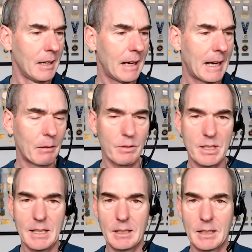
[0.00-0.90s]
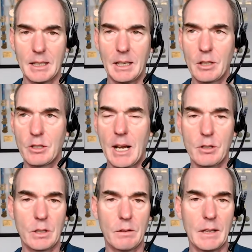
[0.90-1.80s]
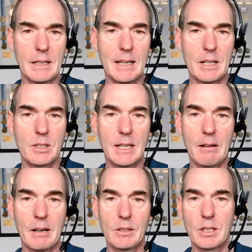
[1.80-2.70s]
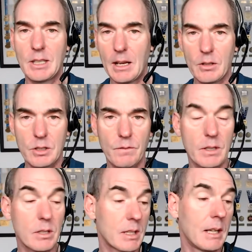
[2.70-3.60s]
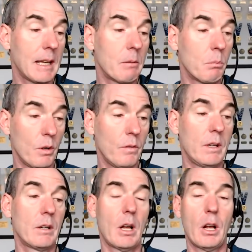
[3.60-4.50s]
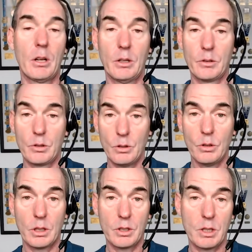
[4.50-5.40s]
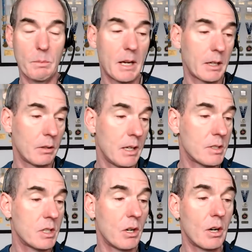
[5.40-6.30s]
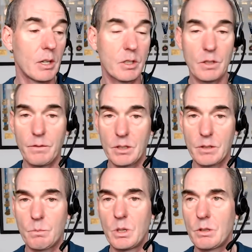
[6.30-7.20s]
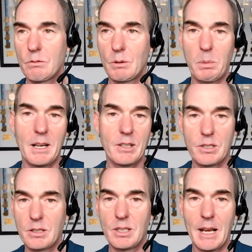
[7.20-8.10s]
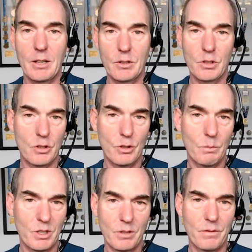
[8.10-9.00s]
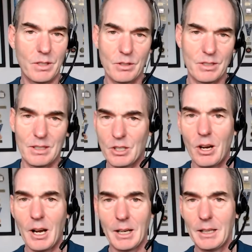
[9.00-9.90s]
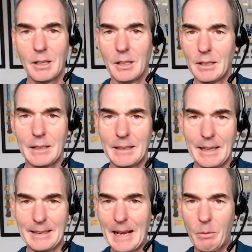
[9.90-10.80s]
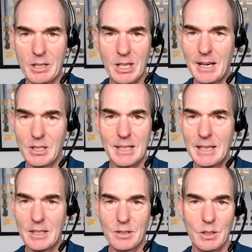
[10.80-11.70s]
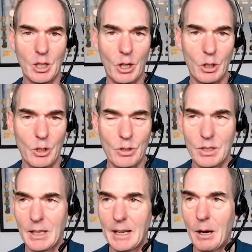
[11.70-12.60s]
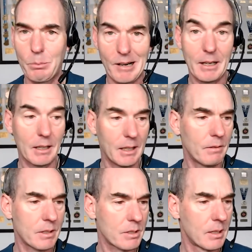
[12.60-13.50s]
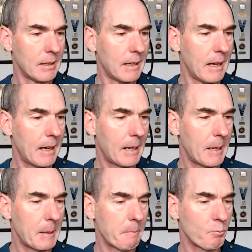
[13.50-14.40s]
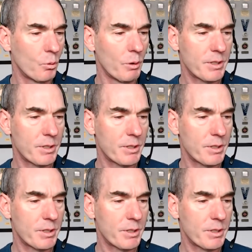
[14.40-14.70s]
Uh, we've seen the introduction of index gearing to downshifters and then moving up to the Shimano STI shifters, which replaced down tube shifters entirely. And now we change gears, you know, using our brake levers. Um, we've